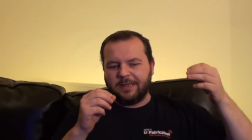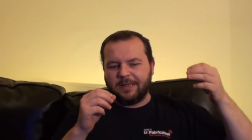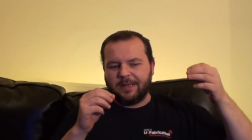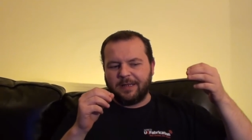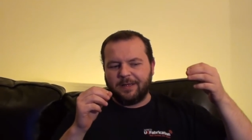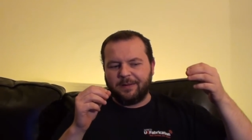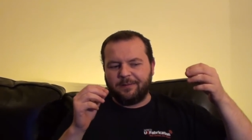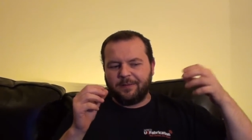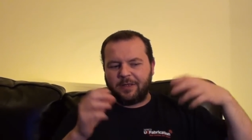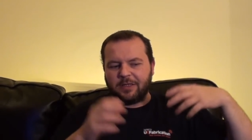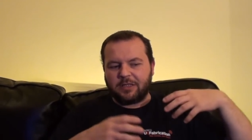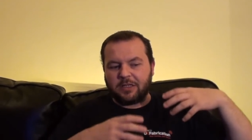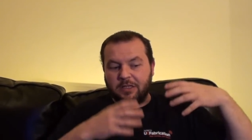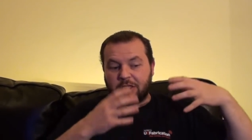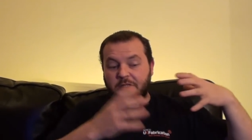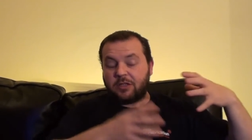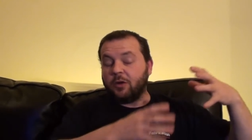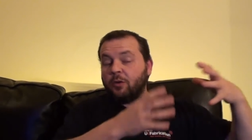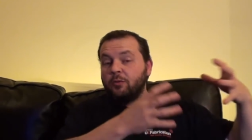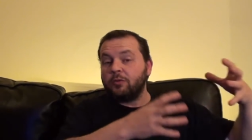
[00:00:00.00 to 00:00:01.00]
um, it's
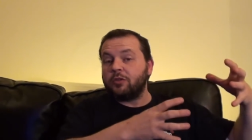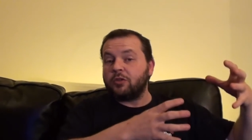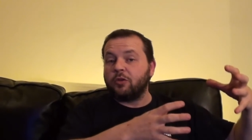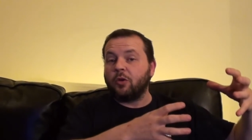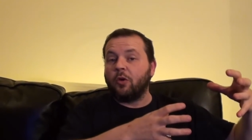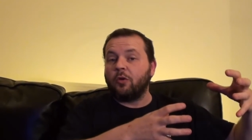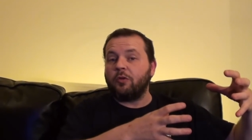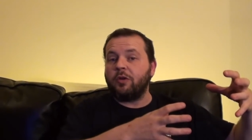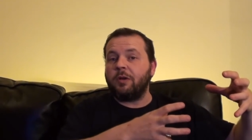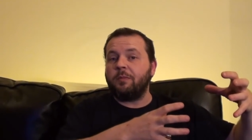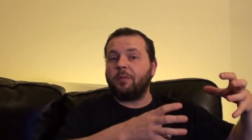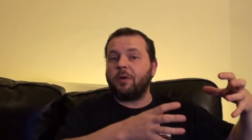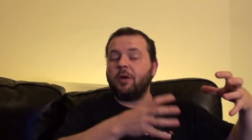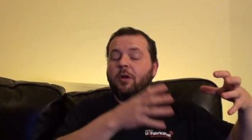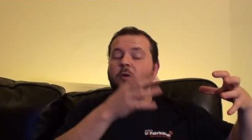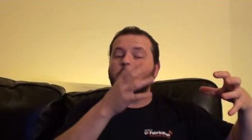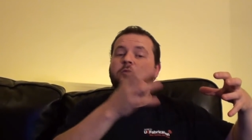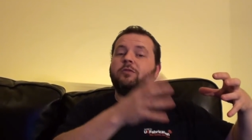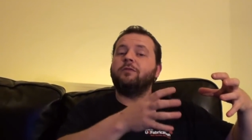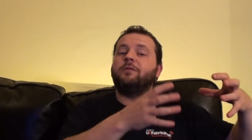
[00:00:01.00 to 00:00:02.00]
its own story, but it
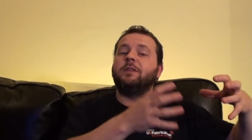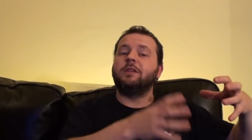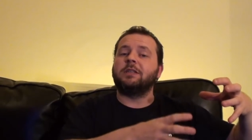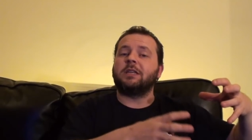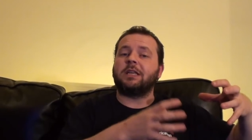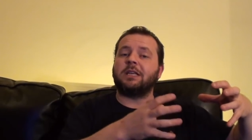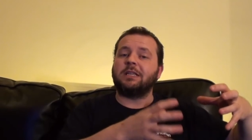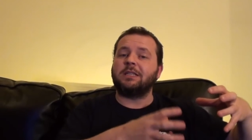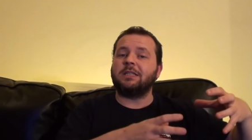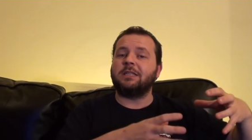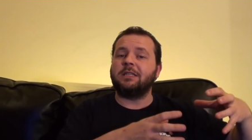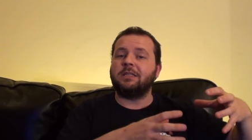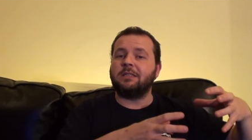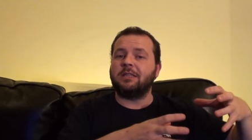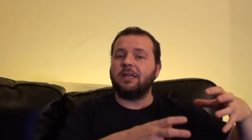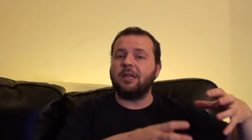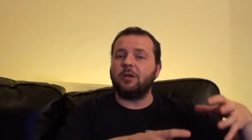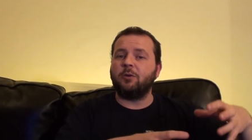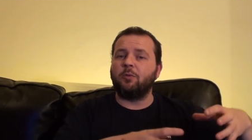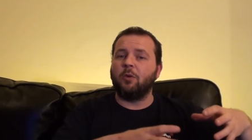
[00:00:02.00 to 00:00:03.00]
also feels like a
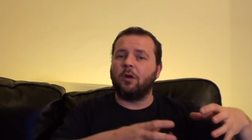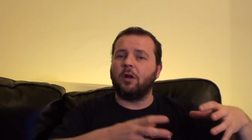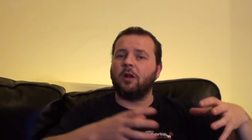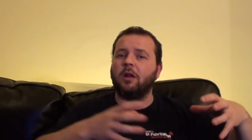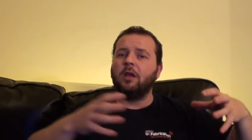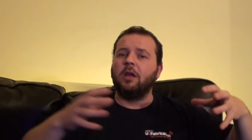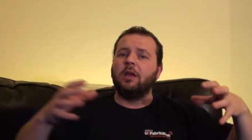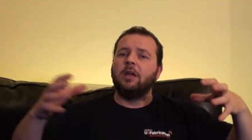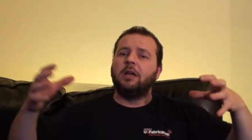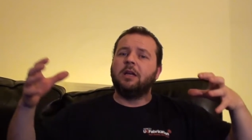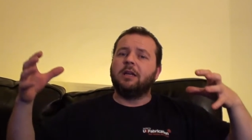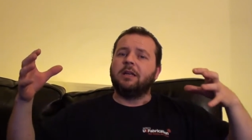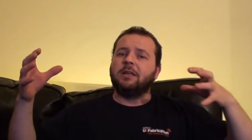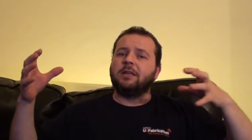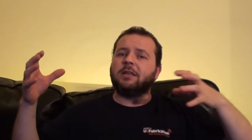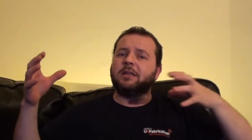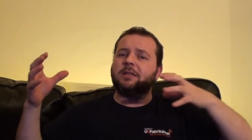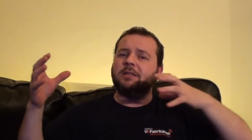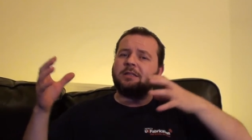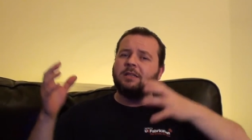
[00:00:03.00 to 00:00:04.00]
sequel
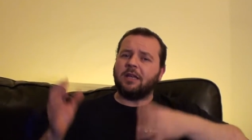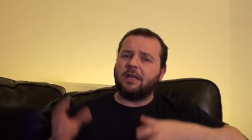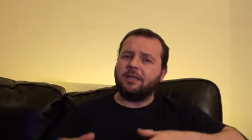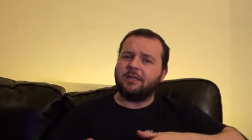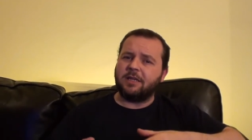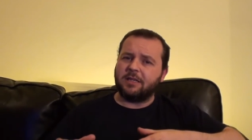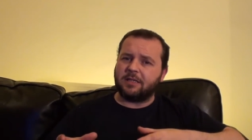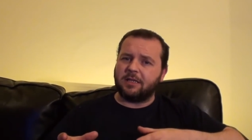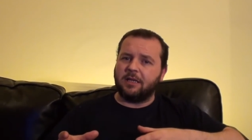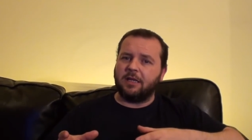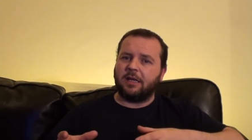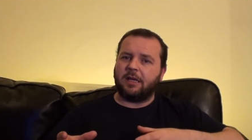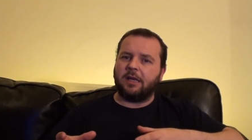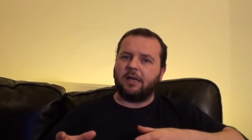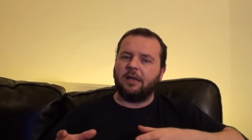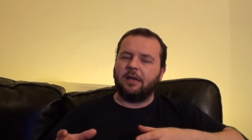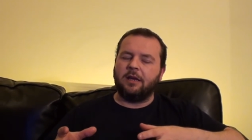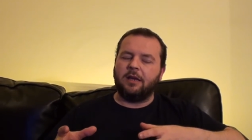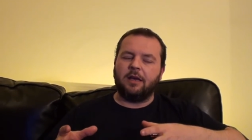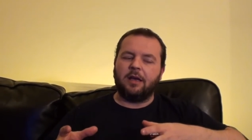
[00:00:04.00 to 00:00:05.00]
to Stasis
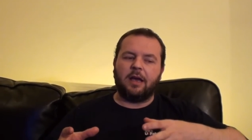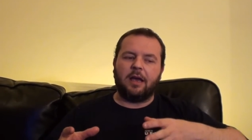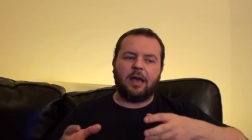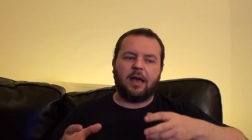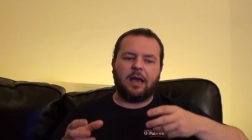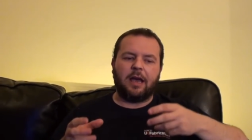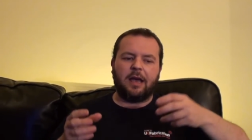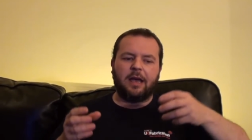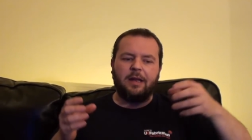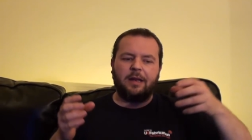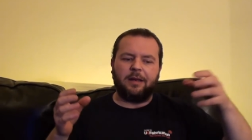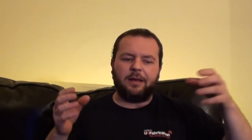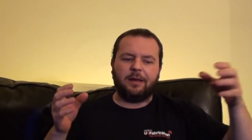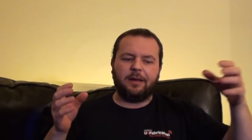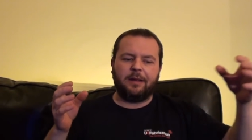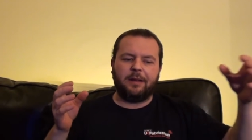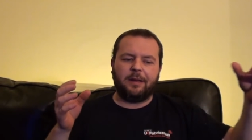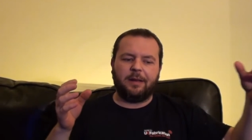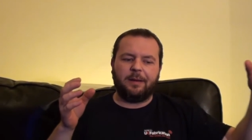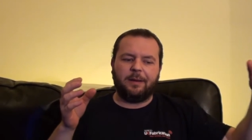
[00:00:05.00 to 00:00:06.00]
League,
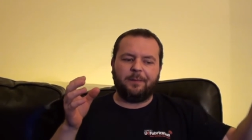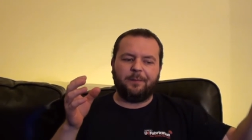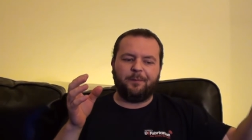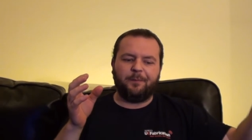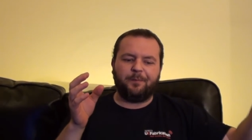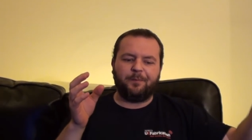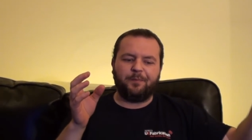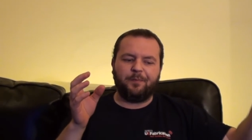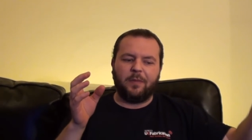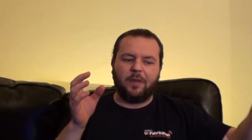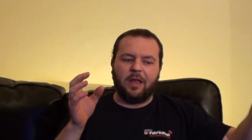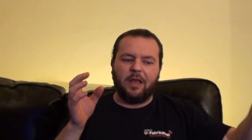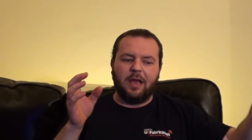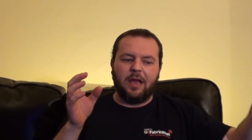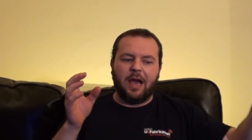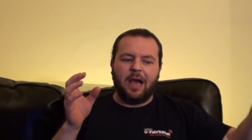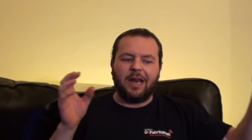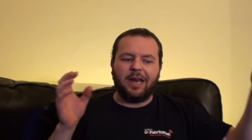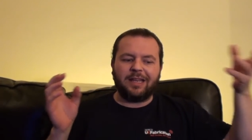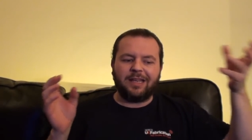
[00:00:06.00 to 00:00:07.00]
and um,
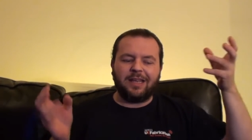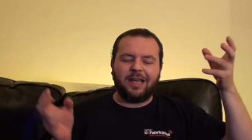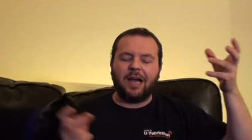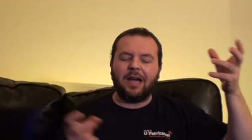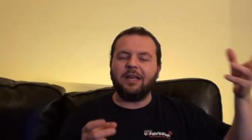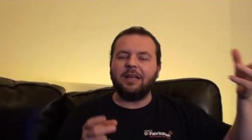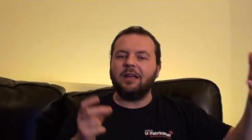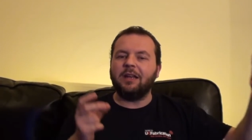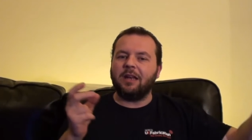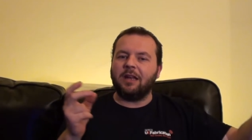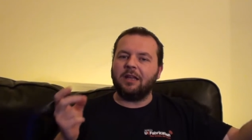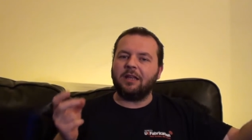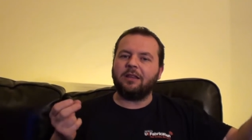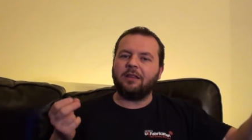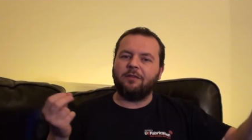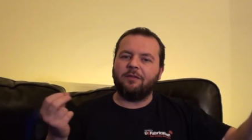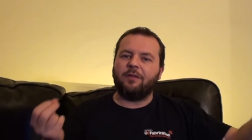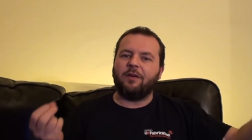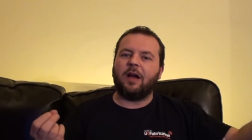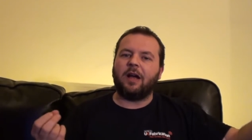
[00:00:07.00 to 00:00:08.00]
and I kind of like
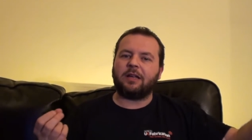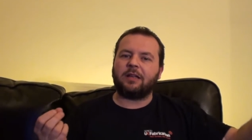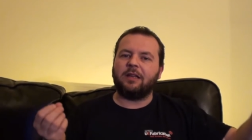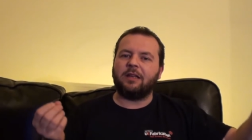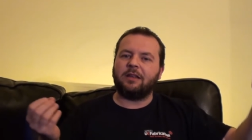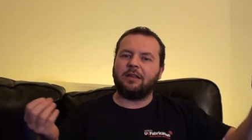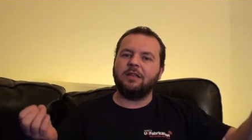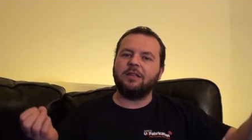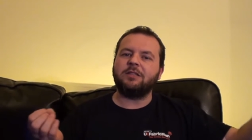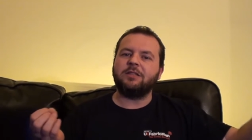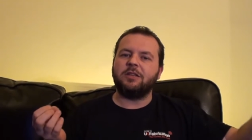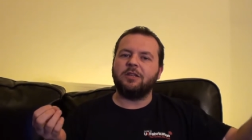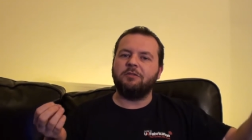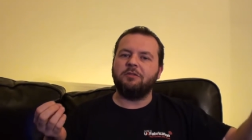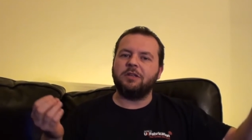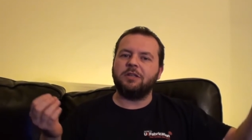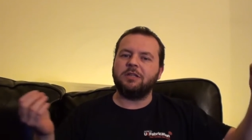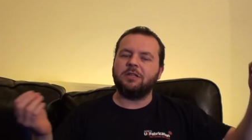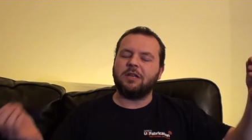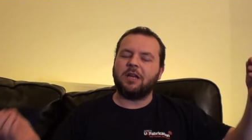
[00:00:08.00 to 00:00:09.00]
the fact that this
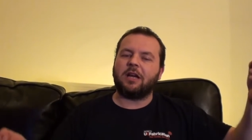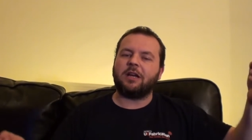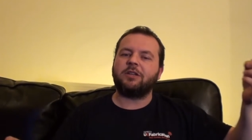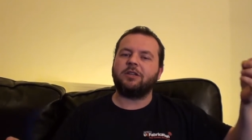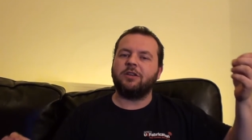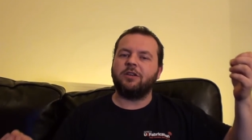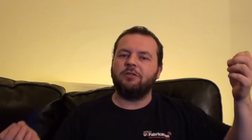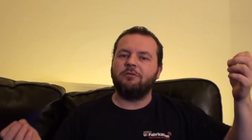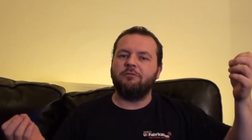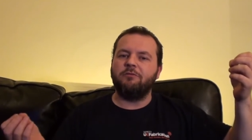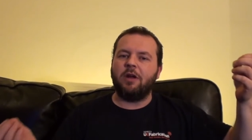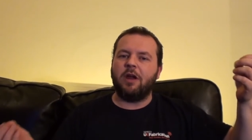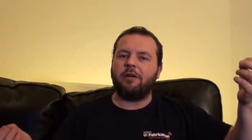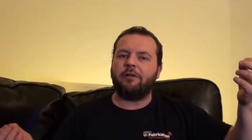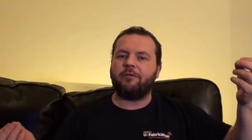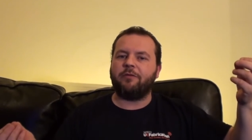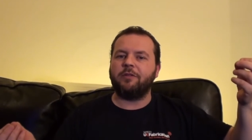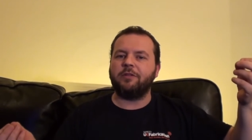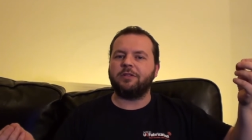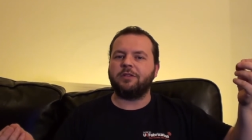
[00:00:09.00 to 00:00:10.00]
series is actually
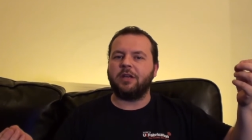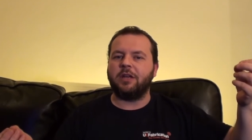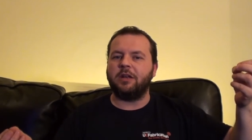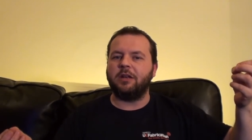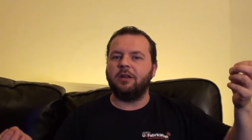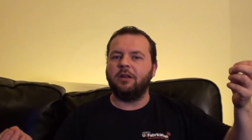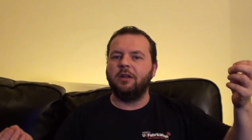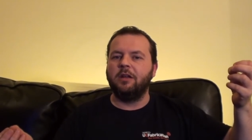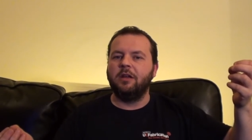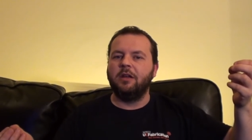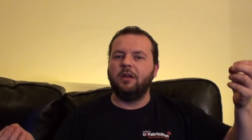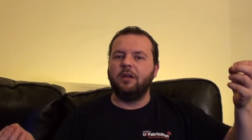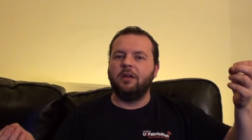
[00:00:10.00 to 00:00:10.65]
referencing